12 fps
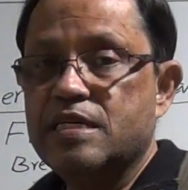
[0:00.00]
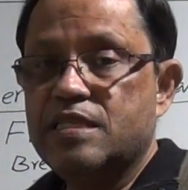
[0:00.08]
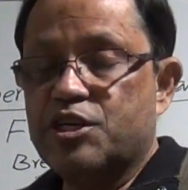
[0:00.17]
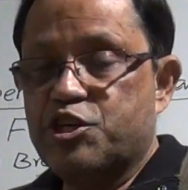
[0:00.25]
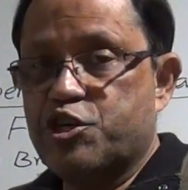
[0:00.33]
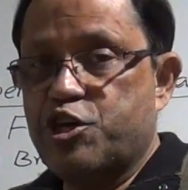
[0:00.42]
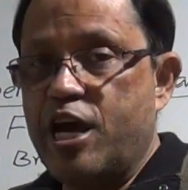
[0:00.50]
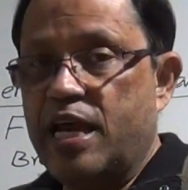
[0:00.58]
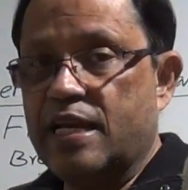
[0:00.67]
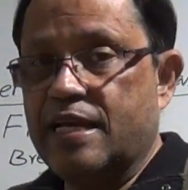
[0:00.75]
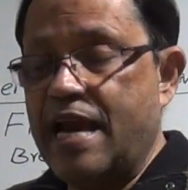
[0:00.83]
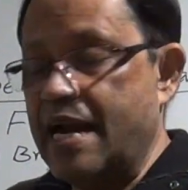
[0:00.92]
the
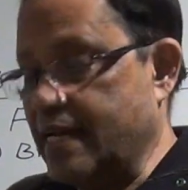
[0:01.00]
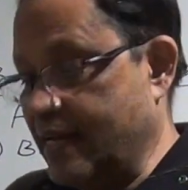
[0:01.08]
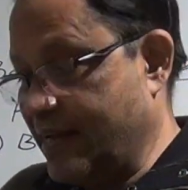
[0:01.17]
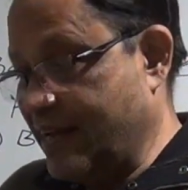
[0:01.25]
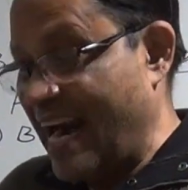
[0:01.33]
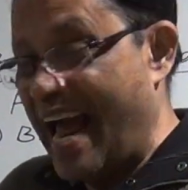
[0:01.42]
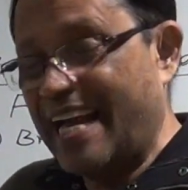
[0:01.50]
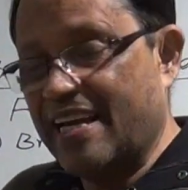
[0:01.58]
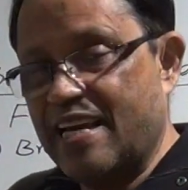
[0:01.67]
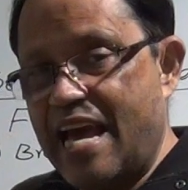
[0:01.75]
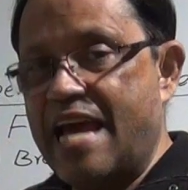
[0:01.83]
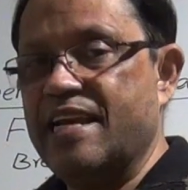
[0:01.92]
shell get
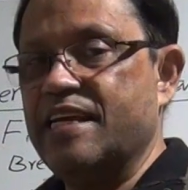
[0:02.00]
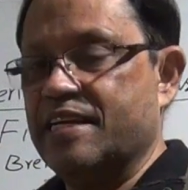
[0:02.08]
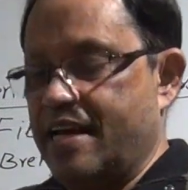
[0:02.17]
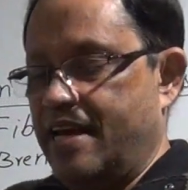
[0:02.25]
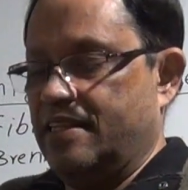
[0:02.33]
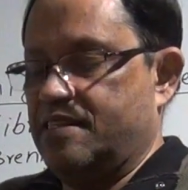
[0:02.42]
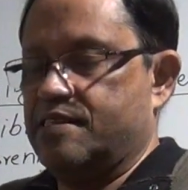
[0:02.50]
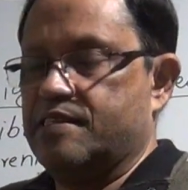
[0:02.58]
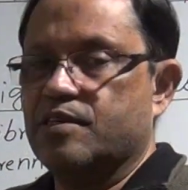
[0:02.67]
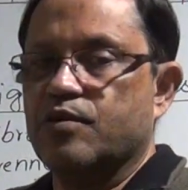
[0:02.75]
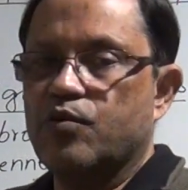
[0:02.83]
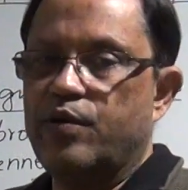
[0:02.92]
cracked and it
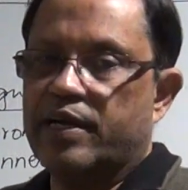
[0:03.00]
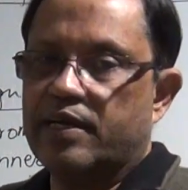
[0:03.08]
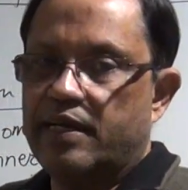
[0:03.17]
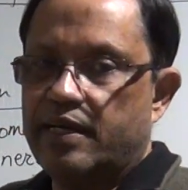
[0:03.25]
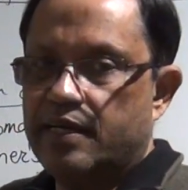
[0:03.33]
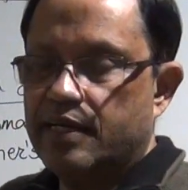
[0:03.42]
heals quickly.